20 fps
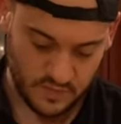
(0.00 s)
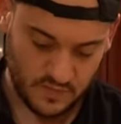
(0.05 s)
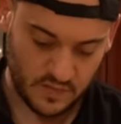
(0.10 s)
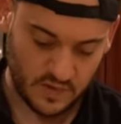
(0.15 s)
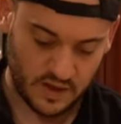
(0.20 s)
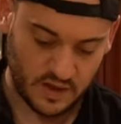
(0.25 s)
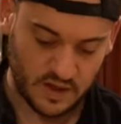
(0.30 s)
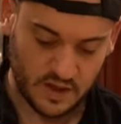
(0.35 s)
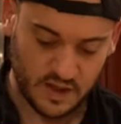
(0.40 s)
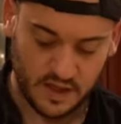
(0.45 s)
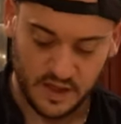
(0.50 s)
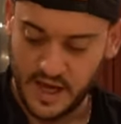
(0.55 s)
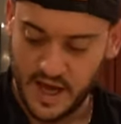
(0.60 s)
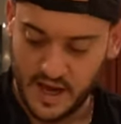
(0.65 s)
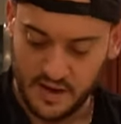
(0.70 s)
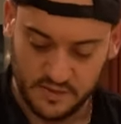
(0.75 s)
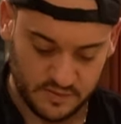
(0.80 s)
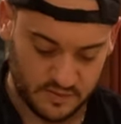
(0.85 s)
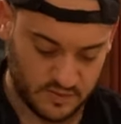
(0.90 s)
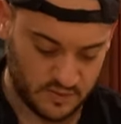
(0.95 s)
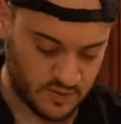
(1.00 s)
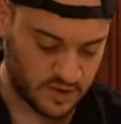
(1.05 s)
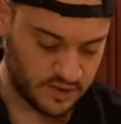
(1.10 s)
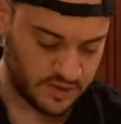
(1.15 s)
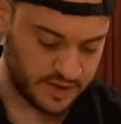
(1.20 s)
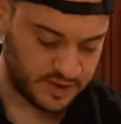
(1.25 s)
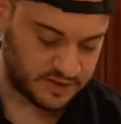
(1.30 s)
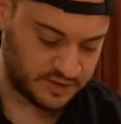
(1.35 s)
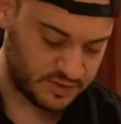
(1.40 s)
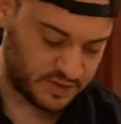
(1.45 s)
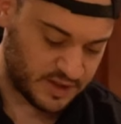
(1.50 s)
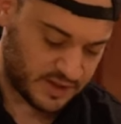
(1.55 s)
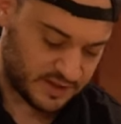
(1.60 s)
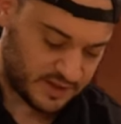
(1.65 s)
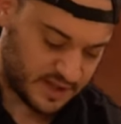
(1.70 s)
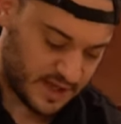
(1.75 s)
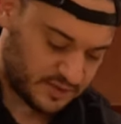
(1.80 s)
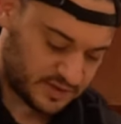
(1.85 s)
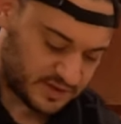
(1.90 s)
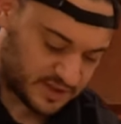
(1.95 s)
And again, we're going to cut
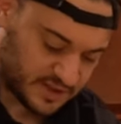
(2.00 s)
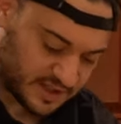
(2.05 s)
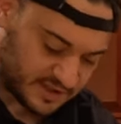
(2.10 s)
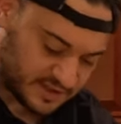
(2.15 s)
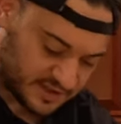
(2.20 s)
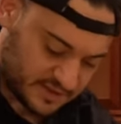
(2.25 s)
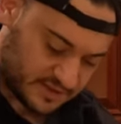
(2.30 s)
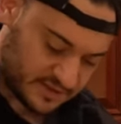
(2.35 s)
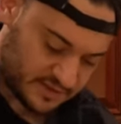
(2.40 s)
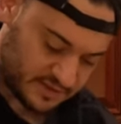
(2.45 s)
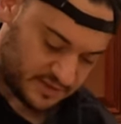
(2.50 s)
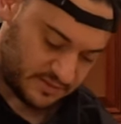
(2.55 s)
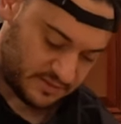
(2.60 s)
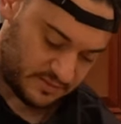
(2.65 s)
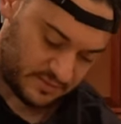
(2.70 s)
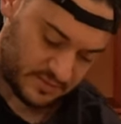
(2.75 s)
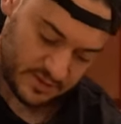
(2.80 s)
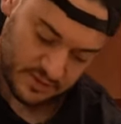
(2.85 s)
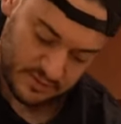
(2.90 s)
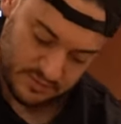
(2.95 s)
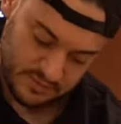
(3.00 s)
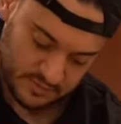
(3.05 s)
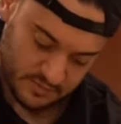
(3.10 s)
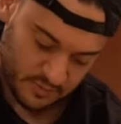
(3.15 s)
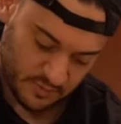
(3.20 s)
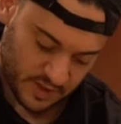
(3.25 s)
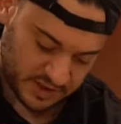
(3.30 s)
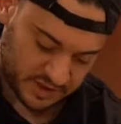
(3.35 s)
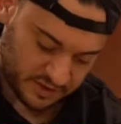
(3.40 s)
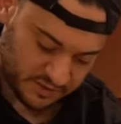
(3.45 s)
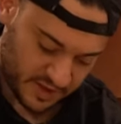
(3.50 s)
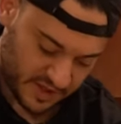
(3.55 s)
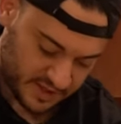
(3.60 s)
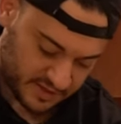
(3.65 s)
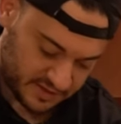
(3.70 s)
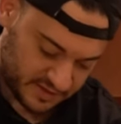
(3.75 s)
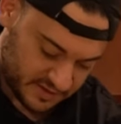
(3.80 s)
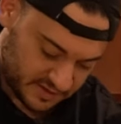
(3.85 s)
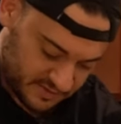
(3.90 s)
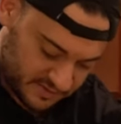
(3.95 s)
down slices. Oop, watch your
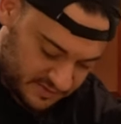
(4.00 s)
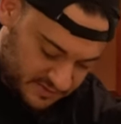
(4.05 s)
hands.